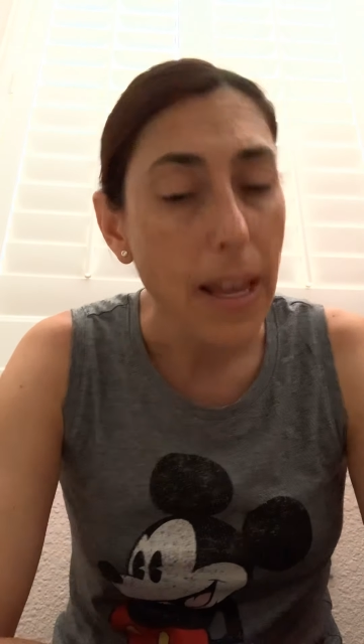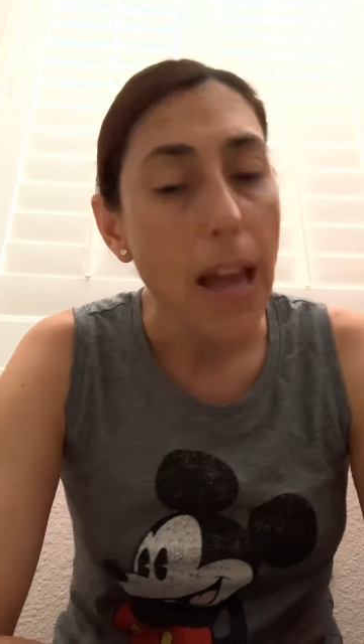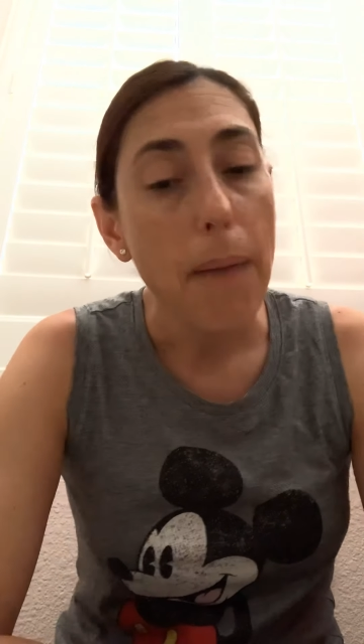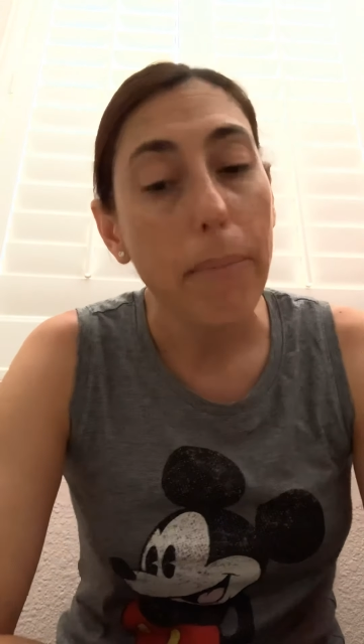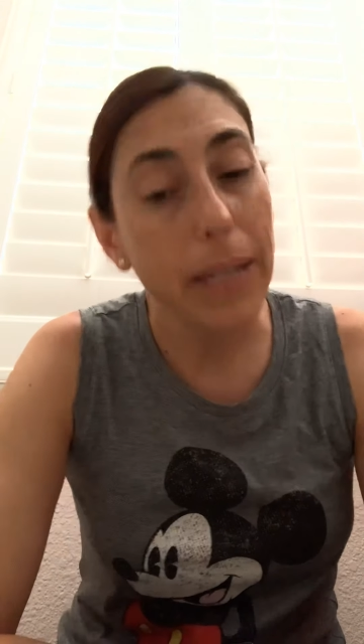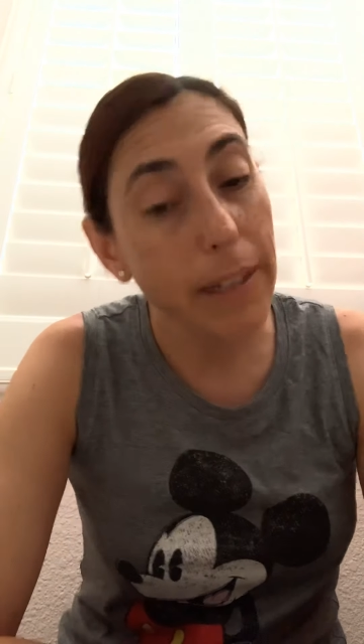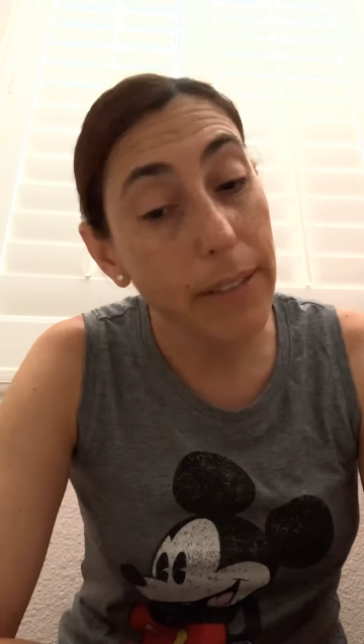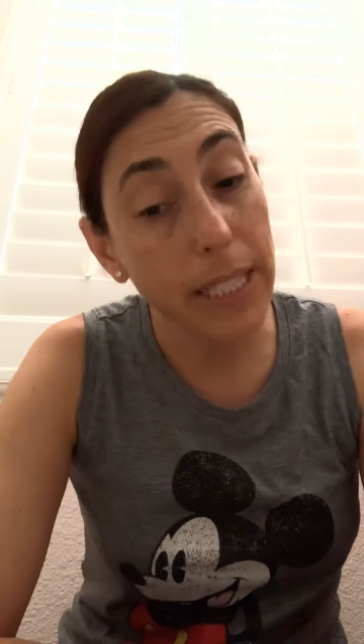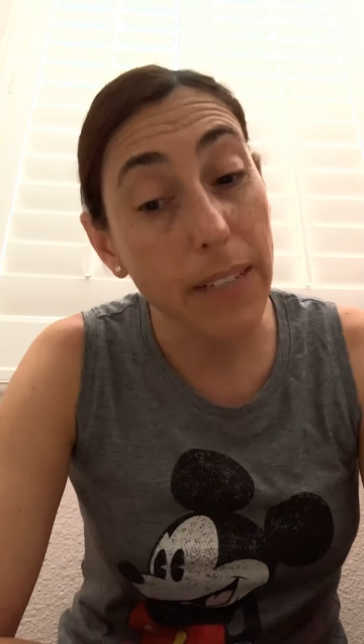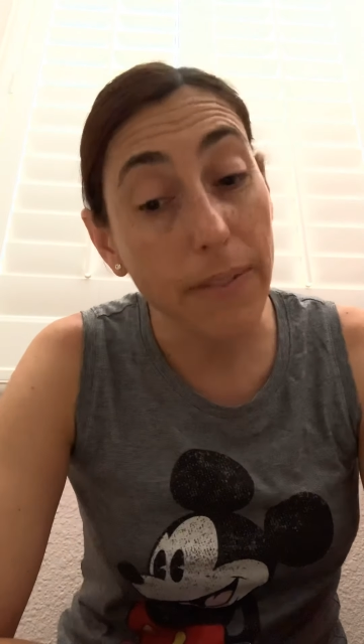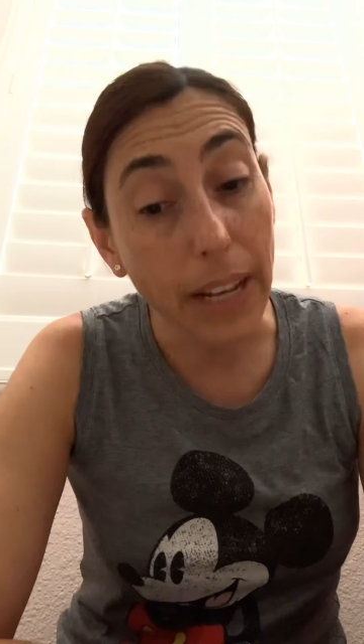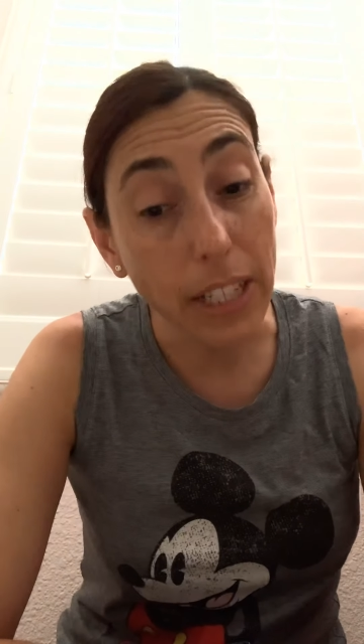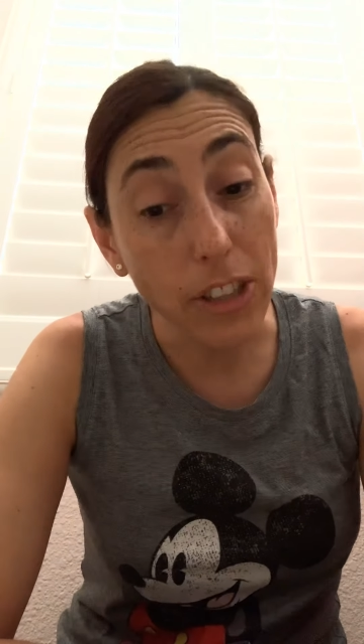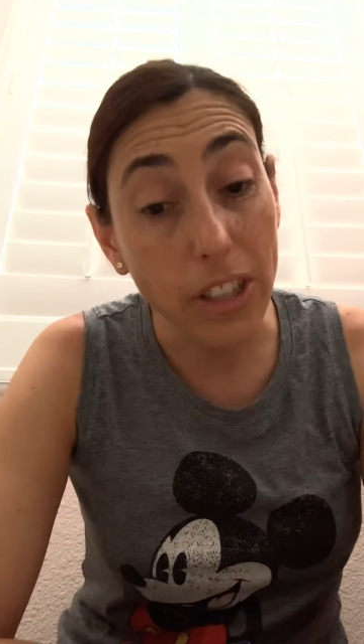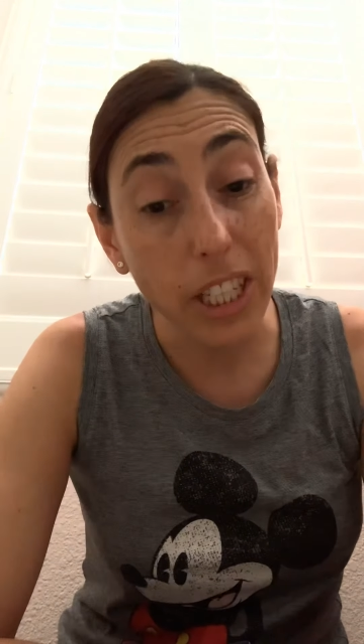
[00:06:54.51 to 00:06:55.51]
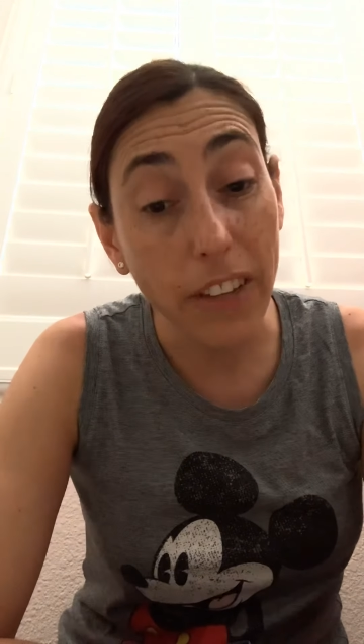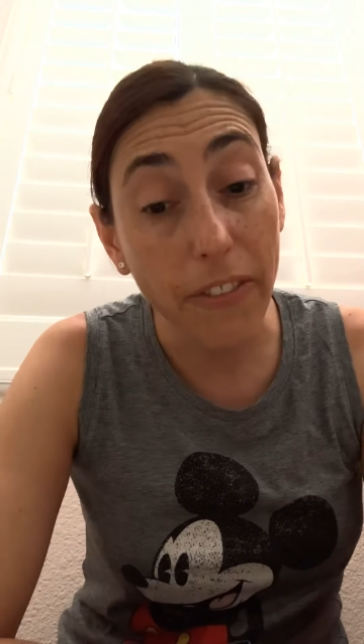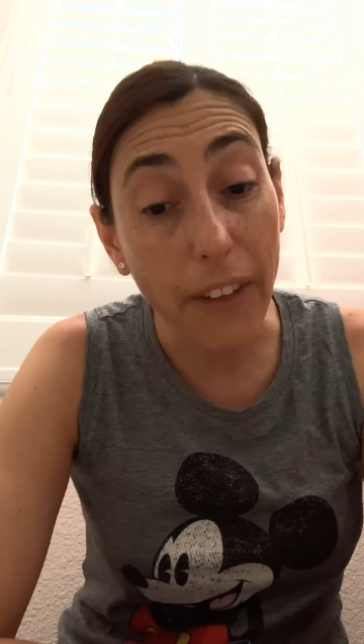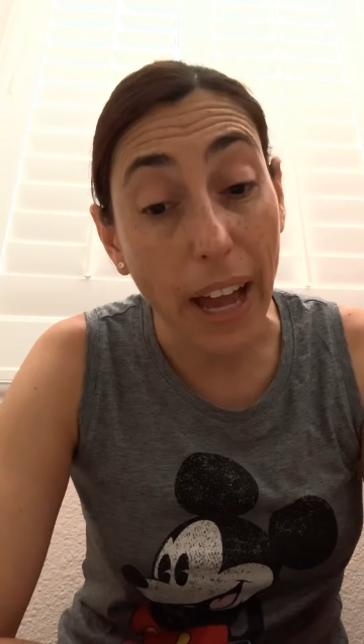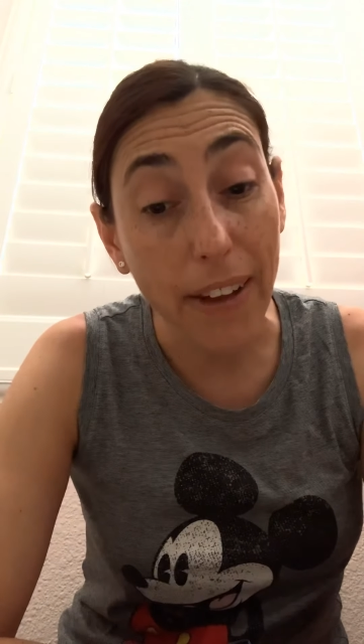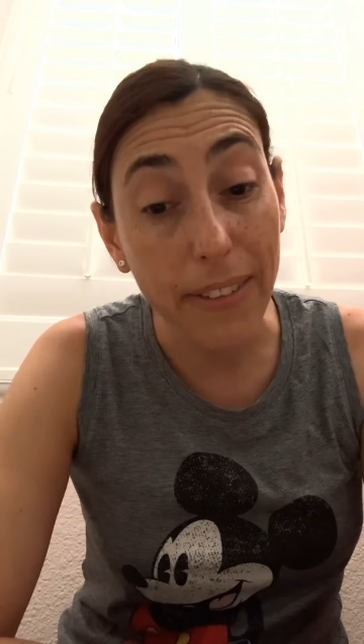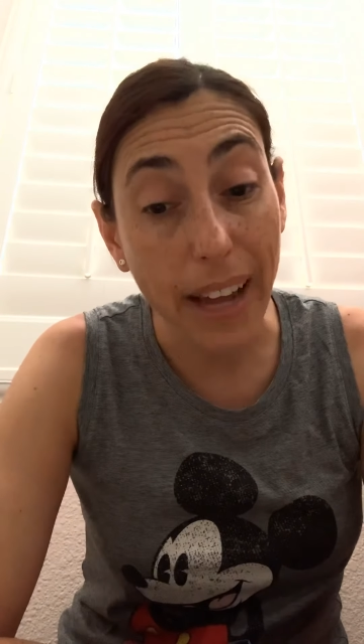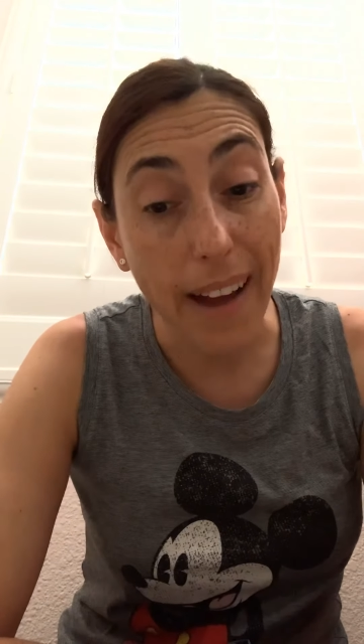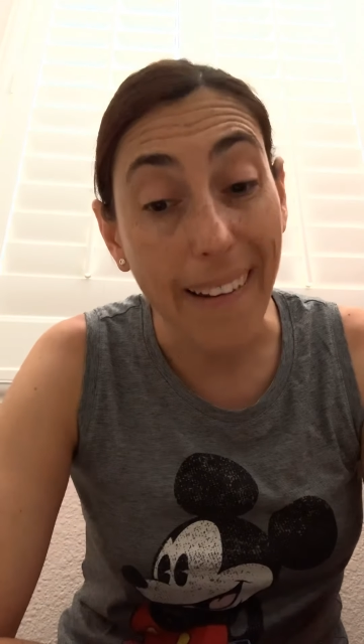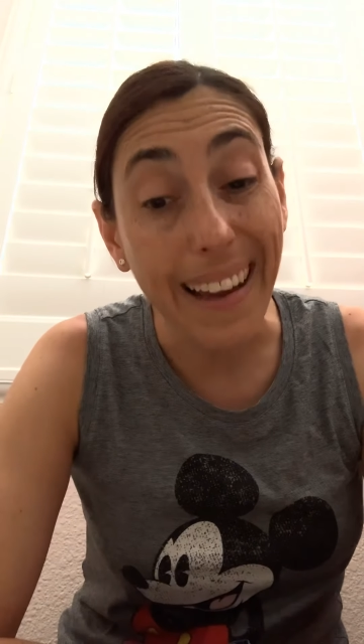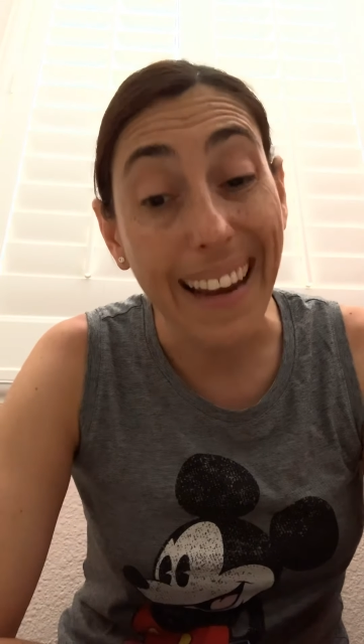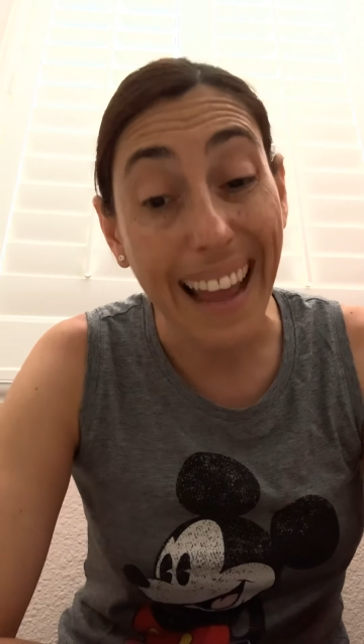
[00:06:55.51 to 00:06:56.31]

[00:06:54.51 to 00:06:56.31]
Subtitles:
But he was eventually found out and